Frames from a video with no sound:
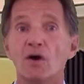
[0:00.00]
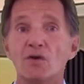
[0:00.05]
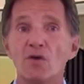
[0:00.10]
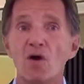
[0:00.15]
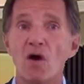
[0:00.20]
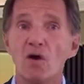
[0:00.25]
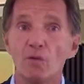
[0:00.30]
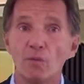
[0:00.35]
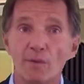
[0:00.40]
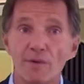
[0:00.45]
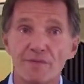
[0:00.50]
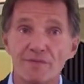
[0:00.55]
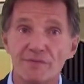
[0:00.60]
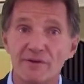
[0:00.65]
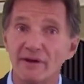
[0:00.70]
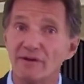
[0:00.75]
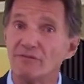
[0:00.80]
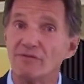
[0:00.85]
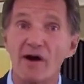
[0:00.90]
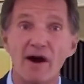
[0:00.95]
along
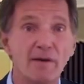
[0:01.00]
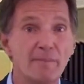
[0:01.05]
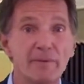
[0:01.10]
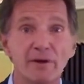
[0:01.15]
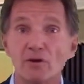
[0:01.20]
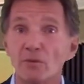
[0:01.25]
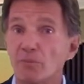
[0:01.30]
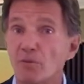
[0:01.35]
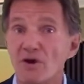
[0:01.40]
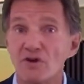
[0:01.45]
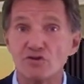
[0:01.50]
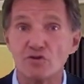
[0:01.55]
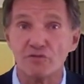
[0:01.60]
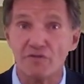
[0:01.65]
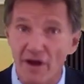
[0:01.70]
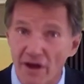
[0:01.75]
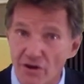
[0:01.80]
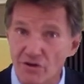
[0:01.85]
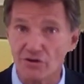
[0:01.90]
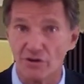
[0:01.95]
with environmental
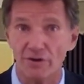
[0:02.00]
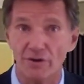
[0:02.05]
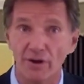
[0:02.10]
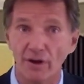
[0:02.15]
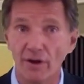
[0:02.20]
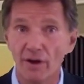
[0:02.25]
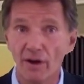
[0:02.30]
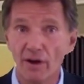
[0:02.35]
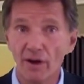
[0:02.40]
preservation,